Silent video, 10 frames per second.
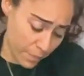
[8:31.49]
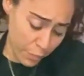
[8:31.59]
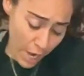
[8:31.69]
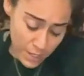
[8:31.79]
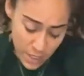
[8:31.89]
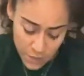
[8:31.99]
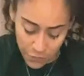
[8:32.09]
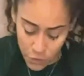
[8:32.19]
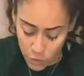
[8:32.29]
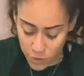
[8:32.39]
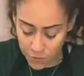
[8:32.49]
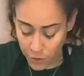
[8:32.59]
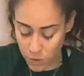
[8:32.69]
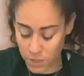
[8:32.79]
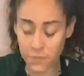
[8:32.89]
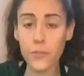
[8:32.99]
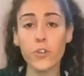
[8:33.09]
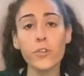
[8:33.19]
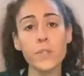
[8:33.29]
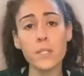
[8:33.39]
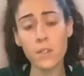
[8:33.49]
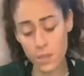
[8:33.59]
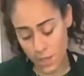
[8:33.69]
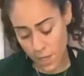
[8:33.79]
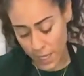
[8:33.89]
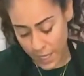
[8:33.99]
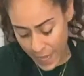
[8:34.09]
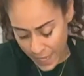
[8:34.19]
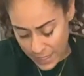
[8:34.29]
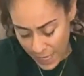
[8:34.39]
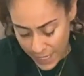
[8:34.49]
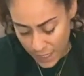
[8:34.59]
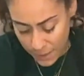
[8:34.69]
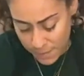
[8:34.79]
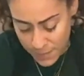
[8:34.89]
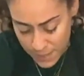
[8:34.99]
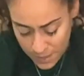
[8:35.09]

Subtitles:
Processed foods, frozen fruits, canned items.